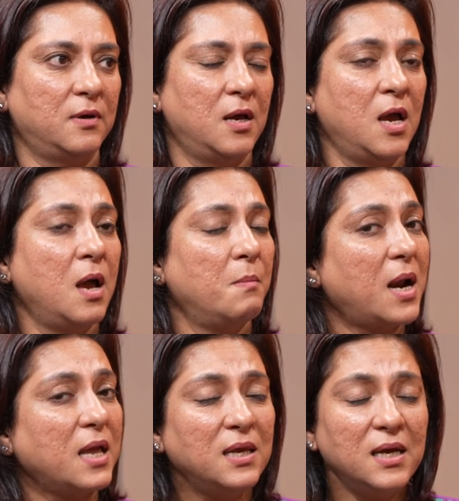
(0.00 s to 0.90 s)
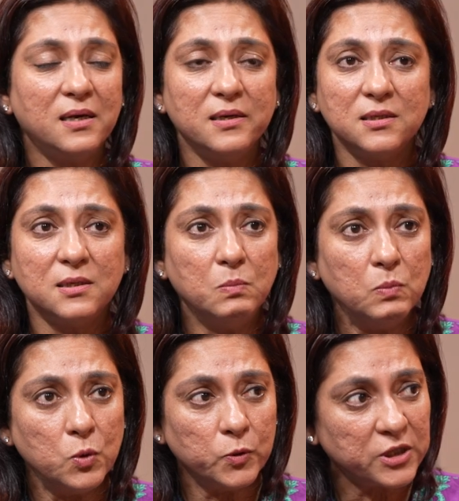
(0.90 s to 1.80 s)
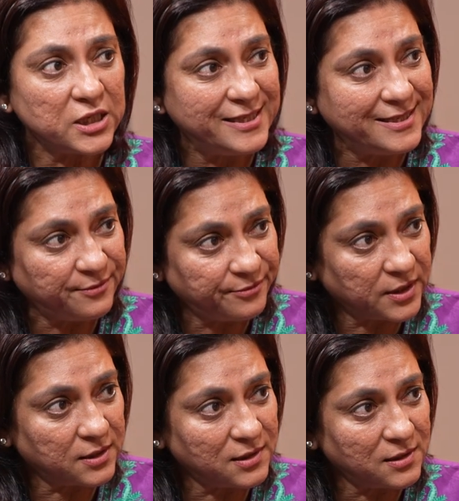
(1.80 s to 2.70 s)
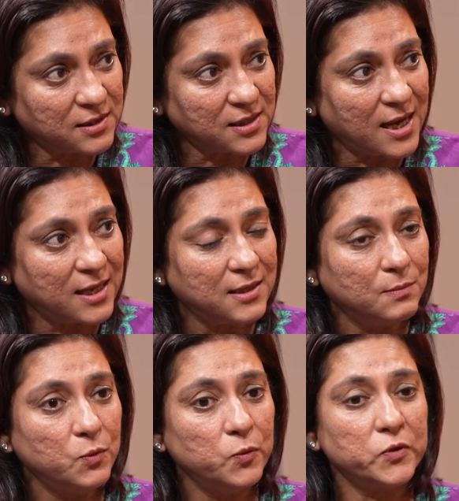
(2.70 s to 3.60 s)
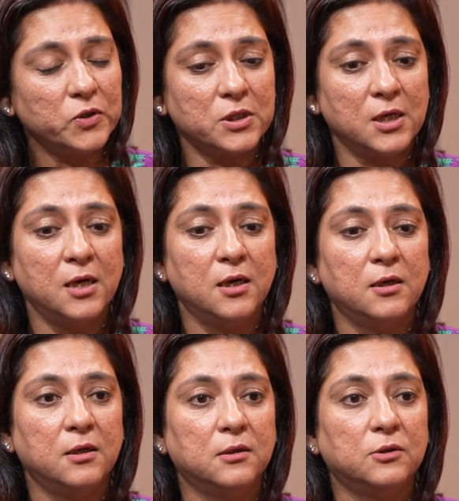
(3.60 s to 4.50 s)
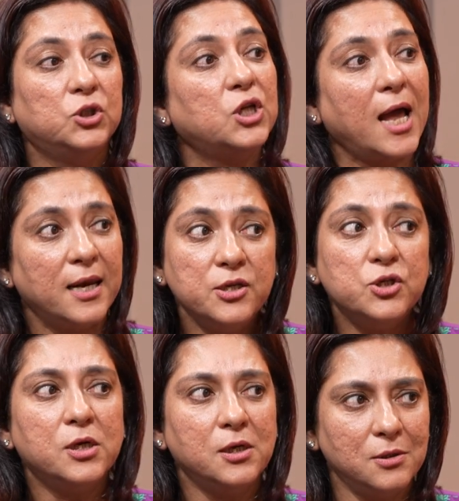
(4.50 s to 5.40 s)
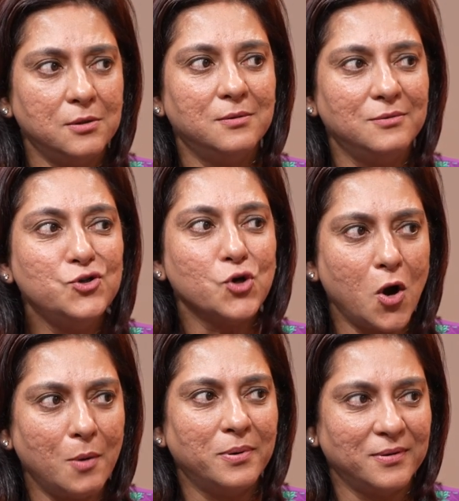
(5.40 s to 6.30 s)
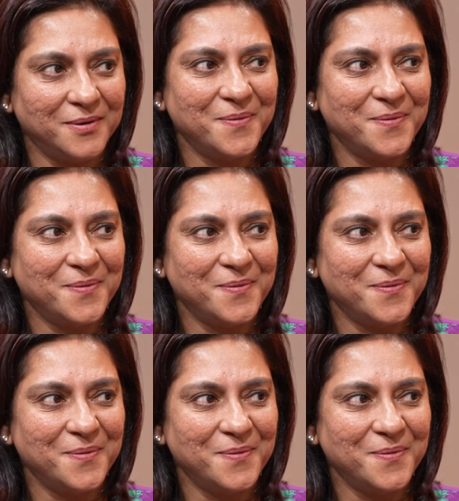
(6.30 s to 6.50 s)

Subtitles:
But I think it is the most difficult and the most challenging job.